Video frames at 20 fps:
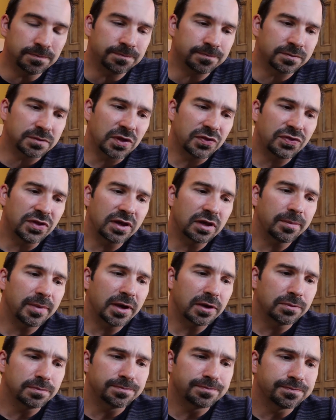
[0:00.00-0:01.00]
and think
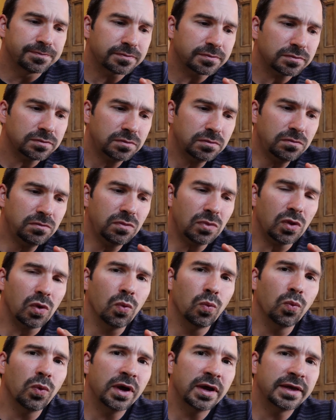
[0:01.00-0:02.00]
about
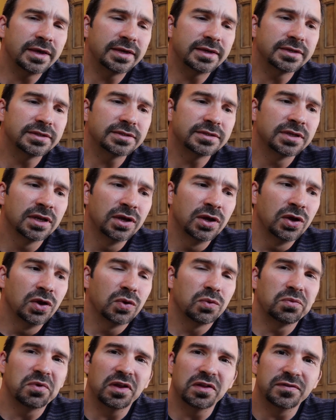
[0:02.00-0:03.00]
what is
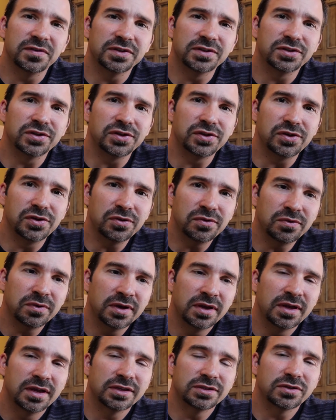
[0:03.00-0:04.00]
relevant to you
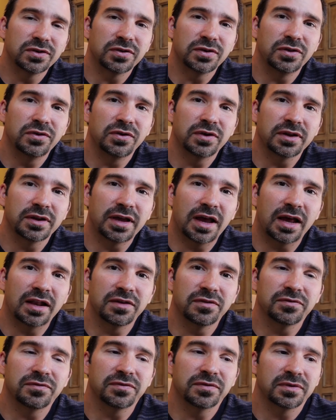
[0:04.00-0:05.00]
so that you can kind
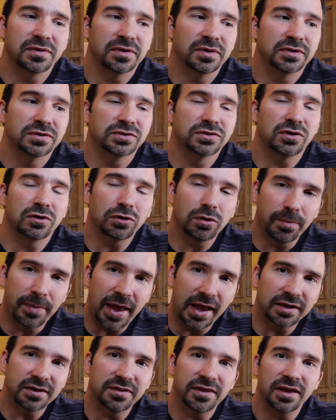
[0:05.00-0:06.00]
of circle
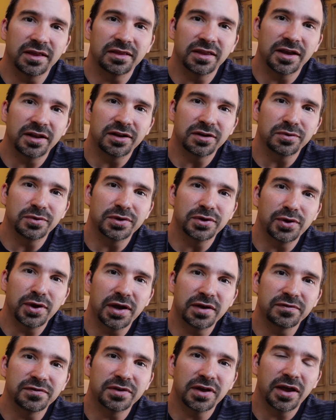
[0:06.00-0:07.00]
back to that later when you
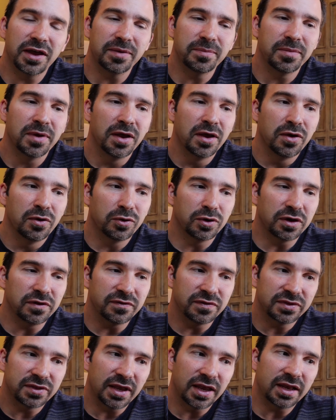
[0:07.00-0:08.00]
have time or
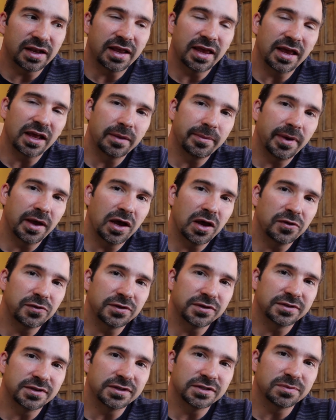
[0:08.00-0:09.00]
even thinking ahead about how
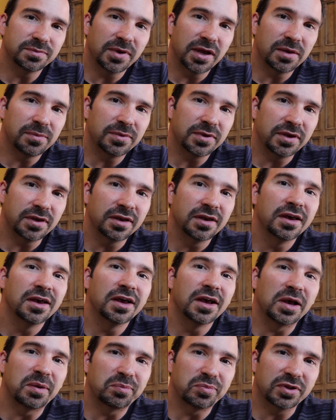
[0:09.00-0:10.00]
these things might be
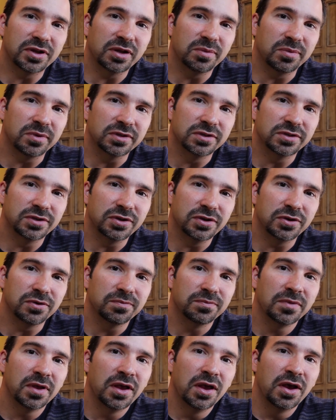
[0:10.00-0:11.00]
applicable to you.
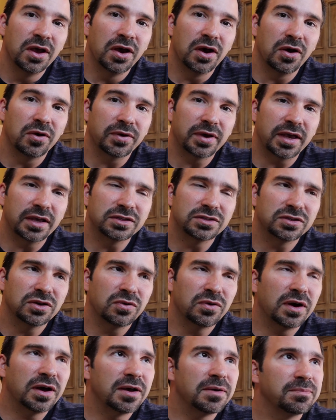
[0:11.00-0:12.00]
Okay,
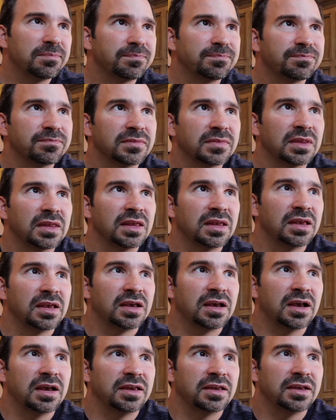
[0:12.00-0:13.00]
so um
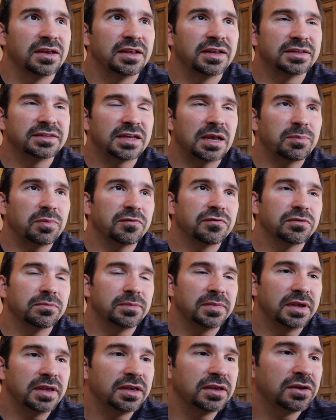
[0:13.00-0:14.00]
an example for
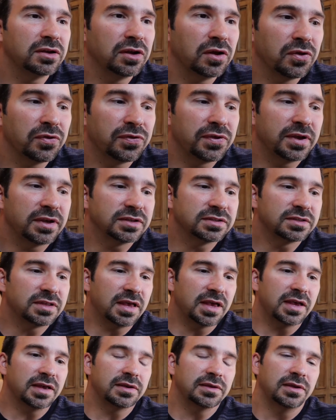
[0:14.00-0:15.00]
me, you know, things
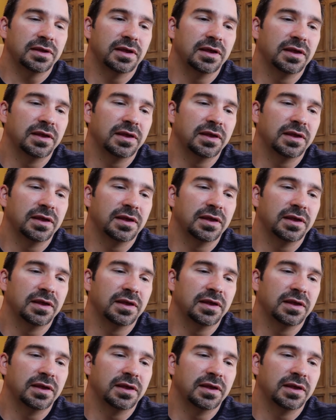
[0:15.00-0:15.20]
that